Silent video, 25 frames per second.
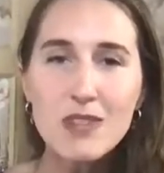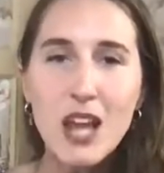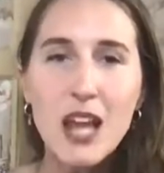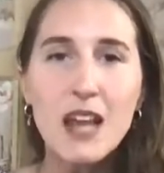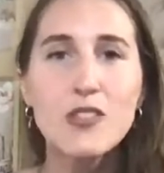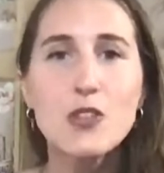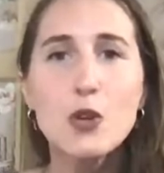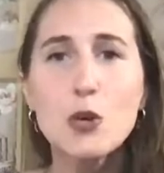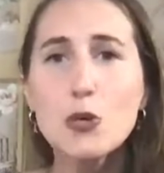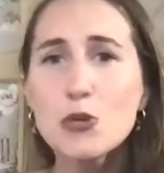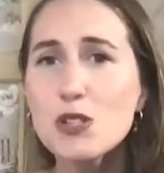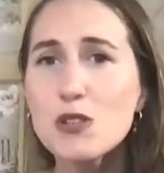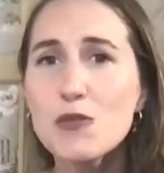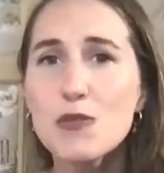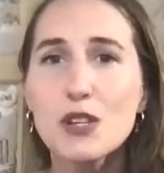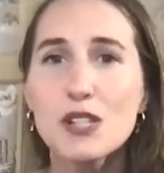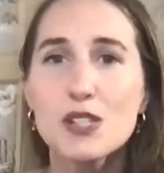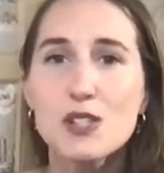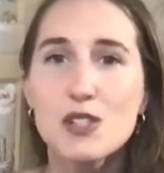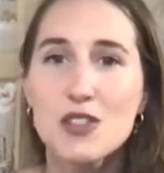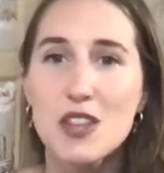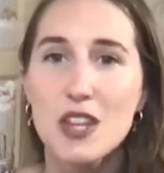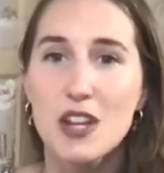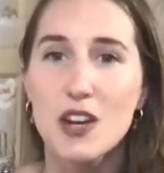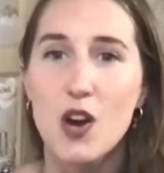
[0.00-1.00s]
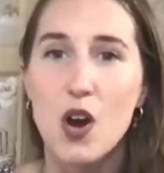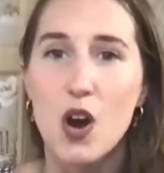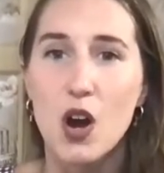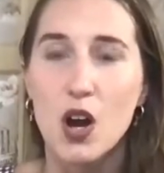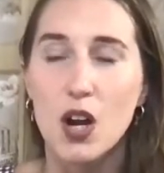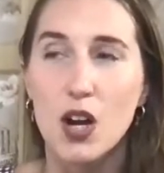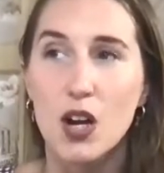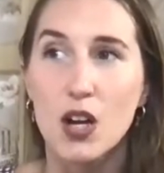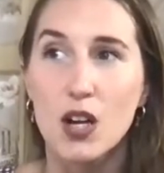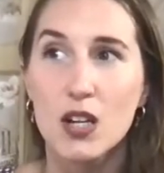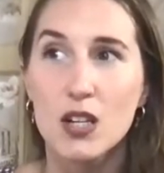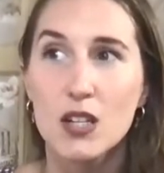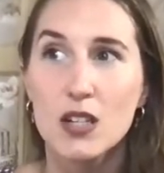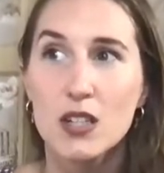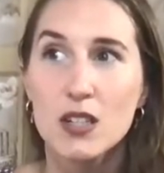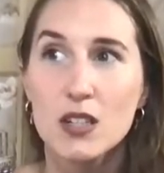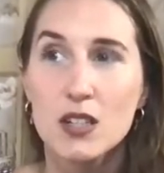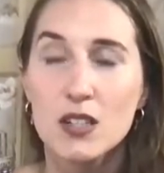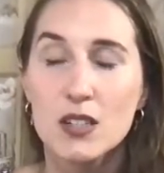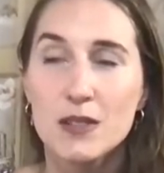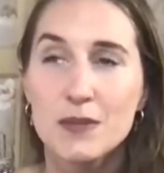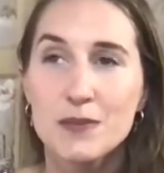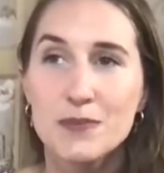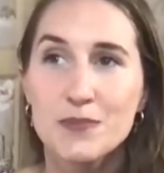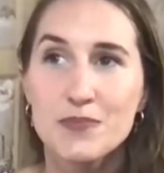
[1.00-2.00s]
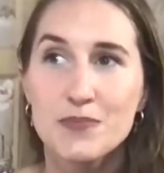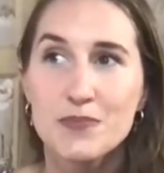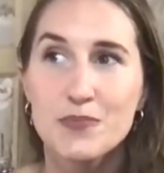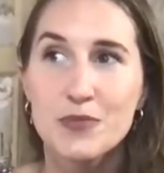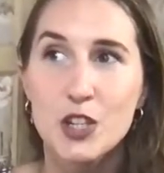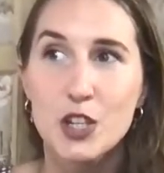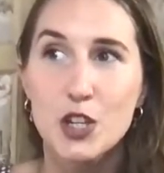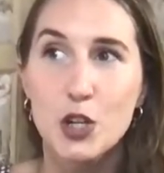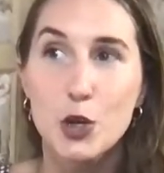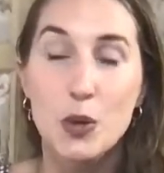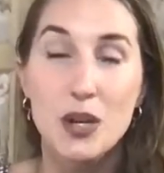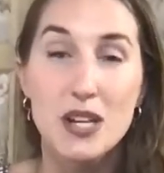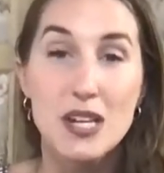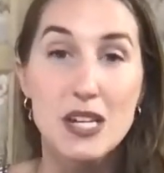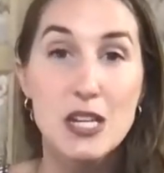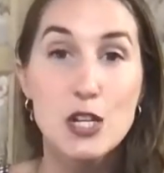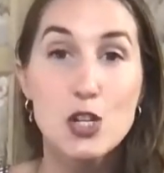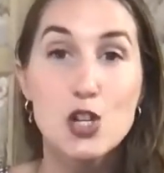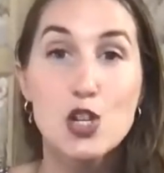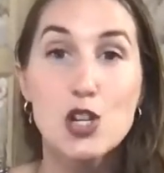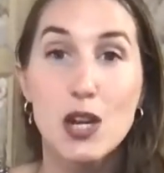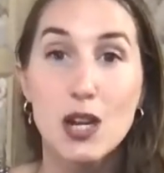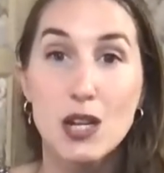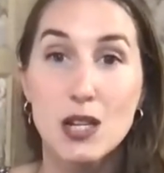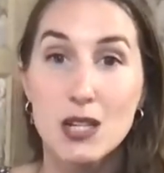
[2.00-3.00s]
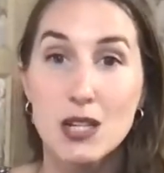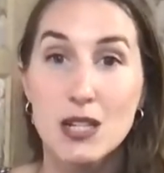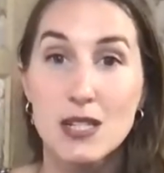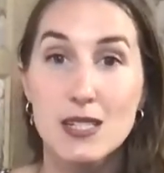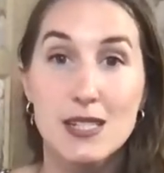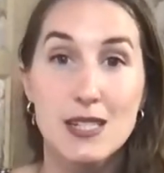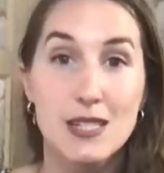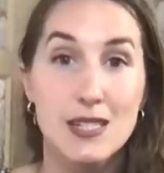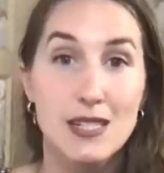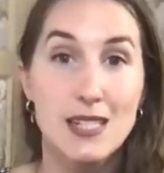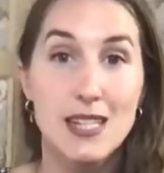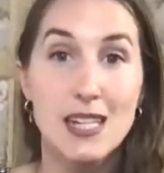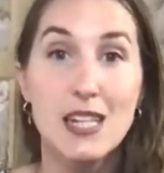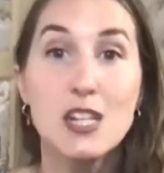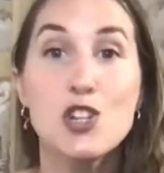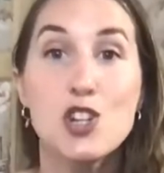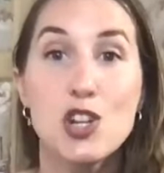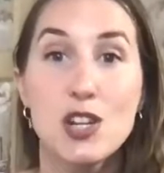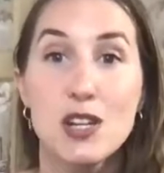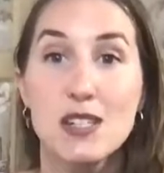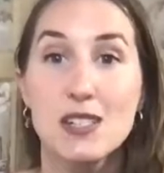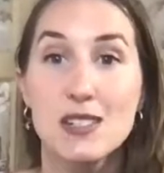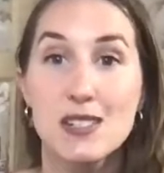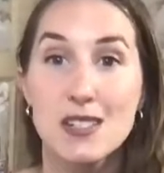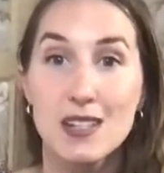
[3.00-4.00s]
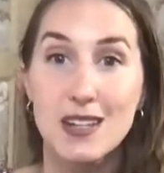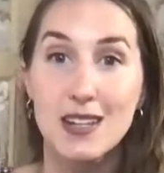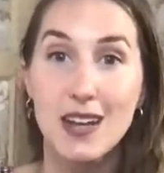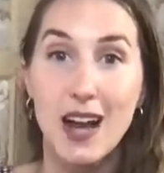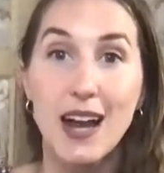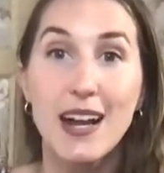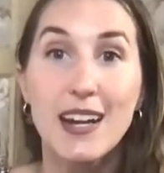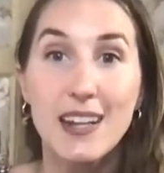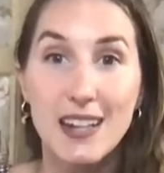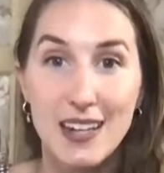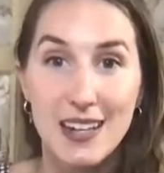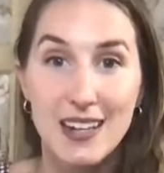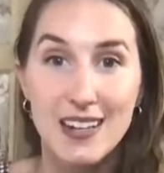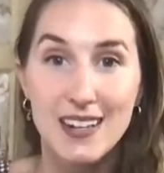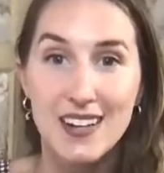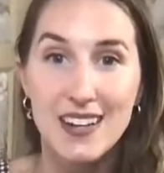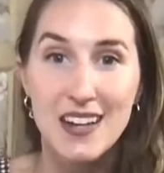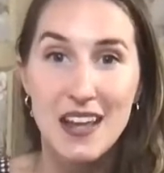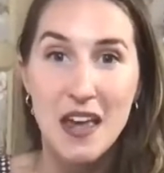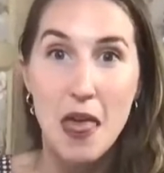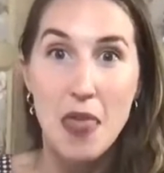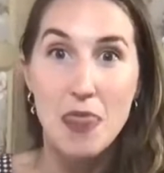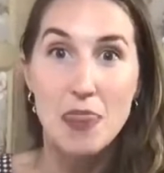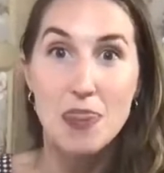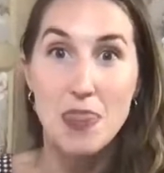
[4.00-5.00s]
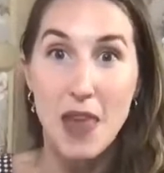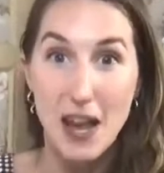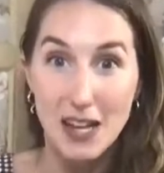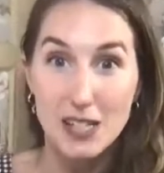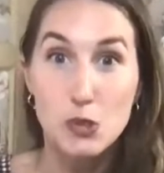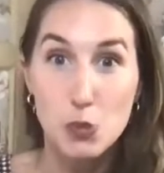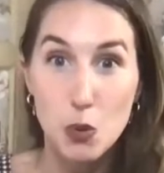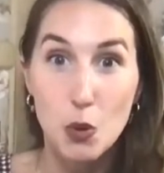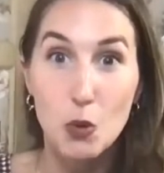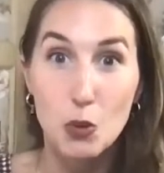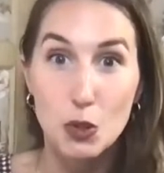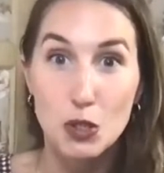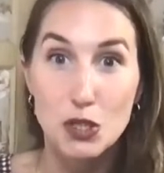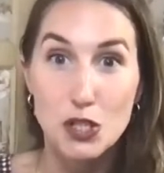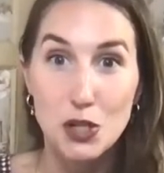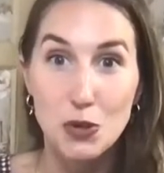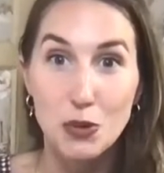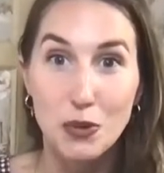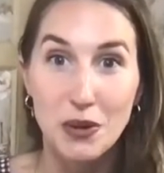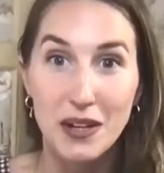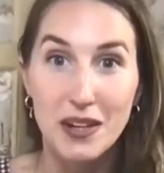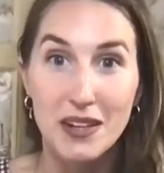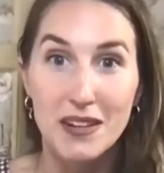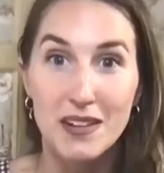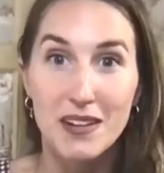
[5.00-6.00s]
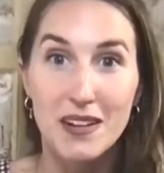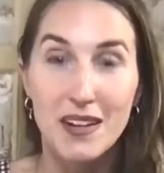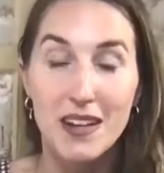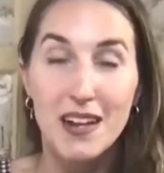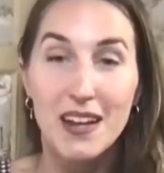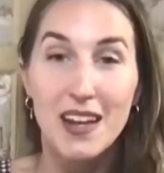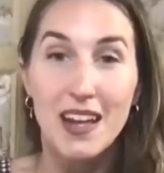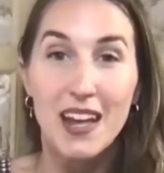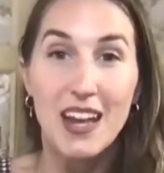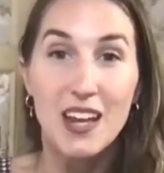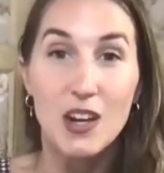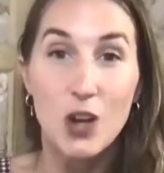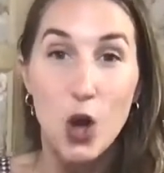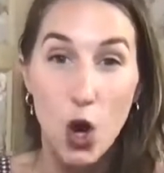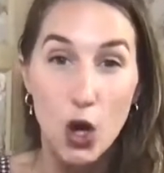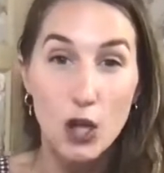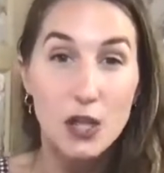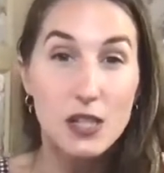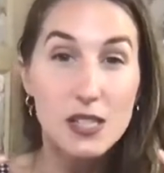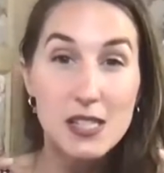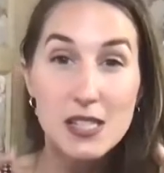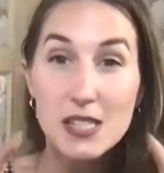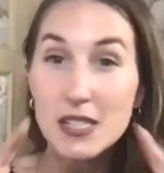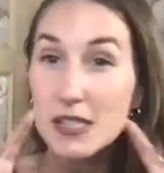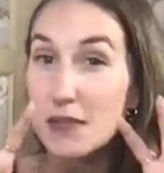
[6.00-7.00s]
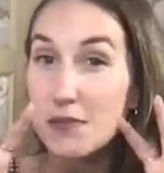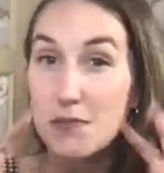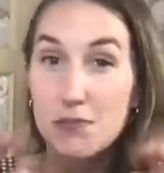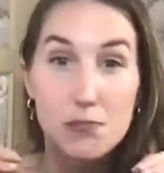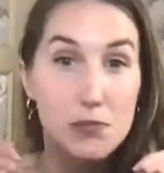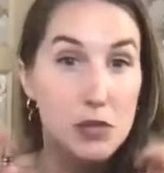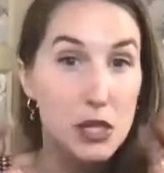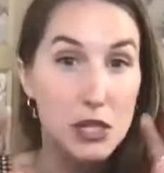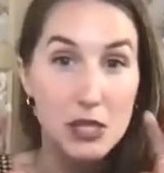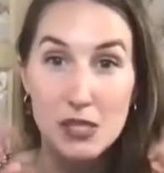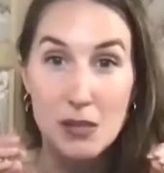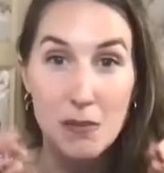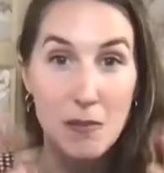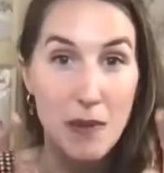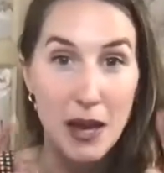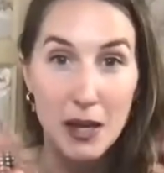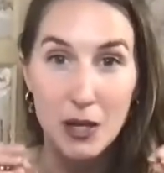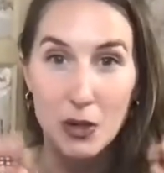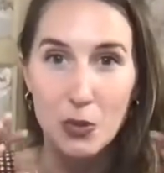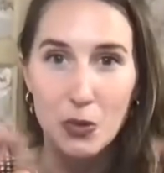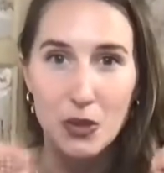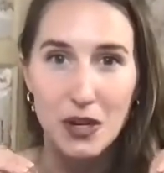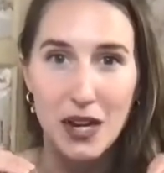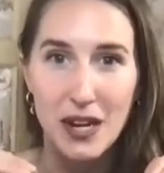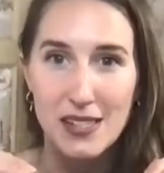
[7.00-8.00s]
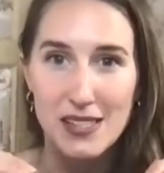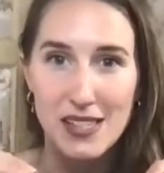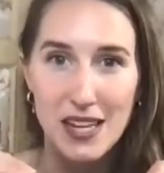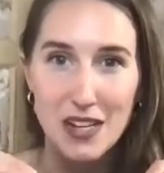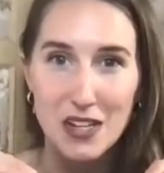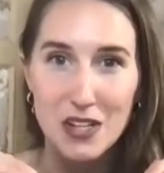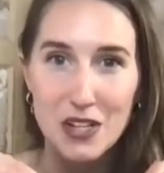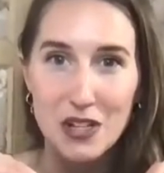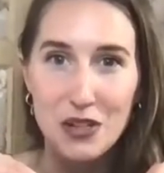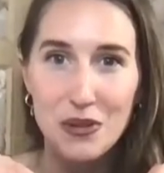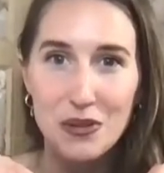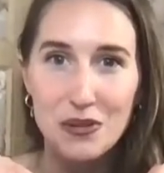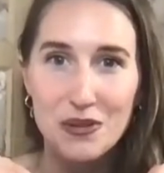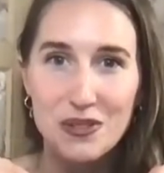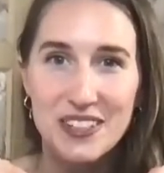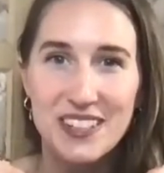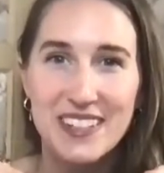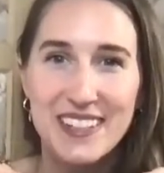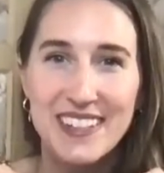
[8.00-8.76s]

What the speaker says: And those of us that are, initiated into teaching, into guiding, that's what we're doing. It honestly doesn't matter what I say to you.